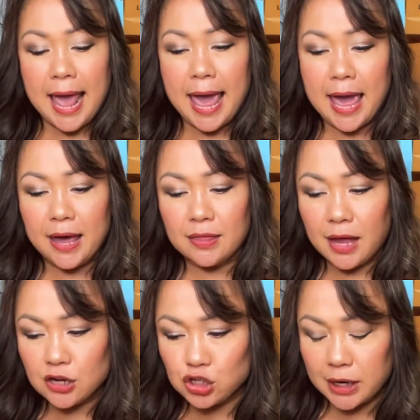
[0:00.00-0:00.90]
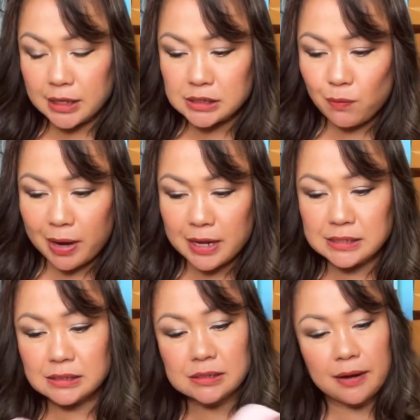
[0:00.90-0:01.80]
And actually this one is
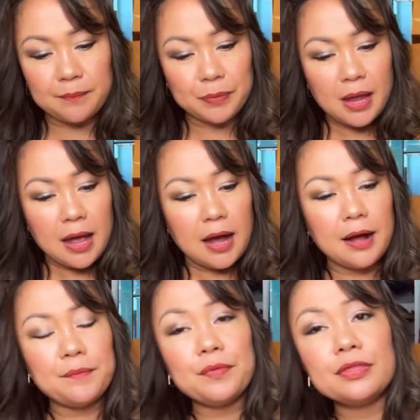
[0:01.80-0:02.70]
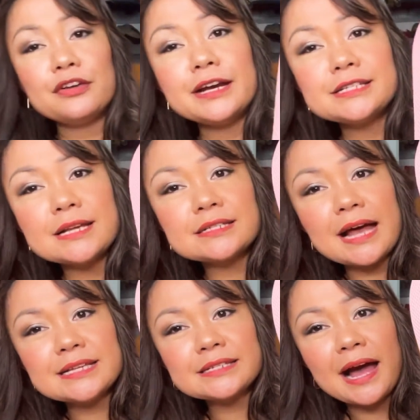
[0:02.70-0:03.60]
36
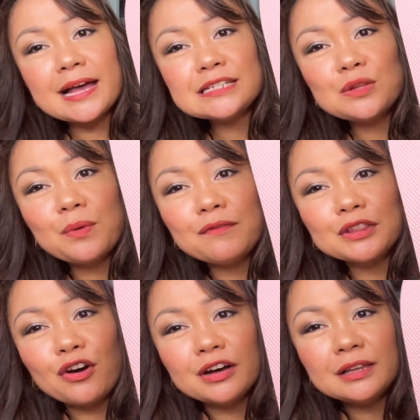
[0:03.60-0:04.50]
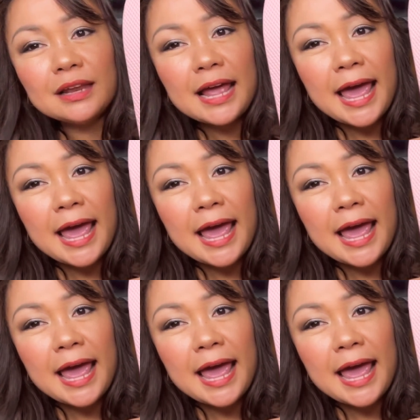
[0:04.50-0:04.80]
size, guys, Louis Vuitton,